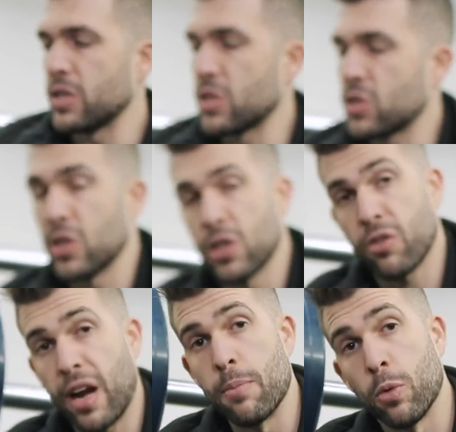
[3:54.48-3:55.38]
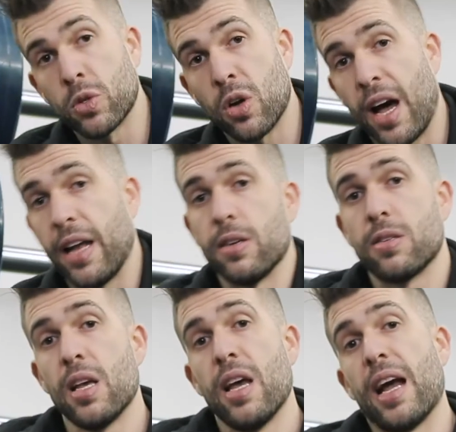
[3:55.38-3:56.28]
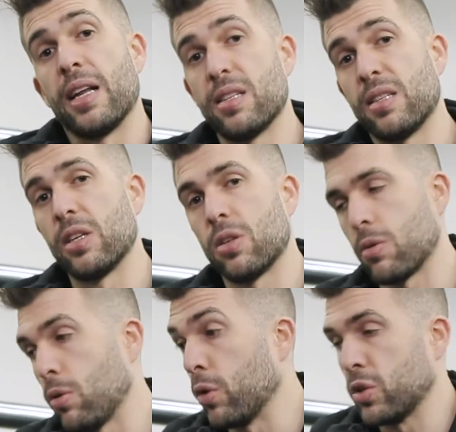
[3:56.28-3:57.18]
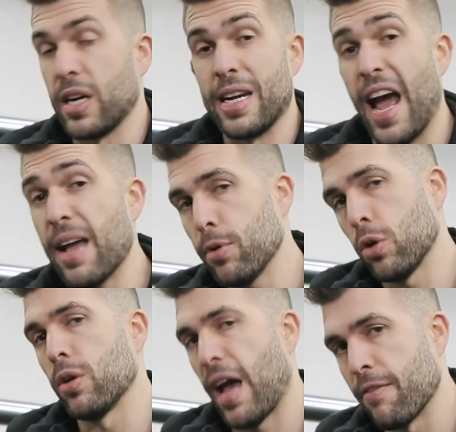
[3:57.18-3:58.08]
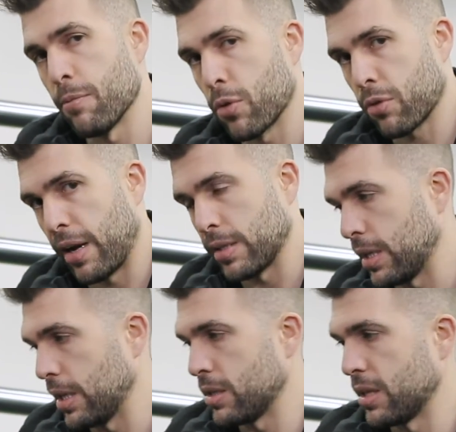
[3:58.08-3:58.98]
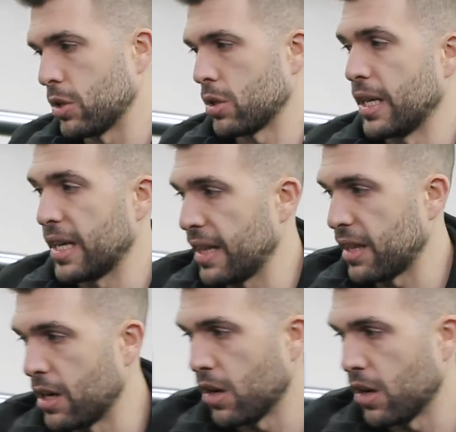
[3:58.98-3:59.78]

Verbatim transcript: is it's going to create more tightness and extension through, or it's going to enable you to have more thoracic extension and get that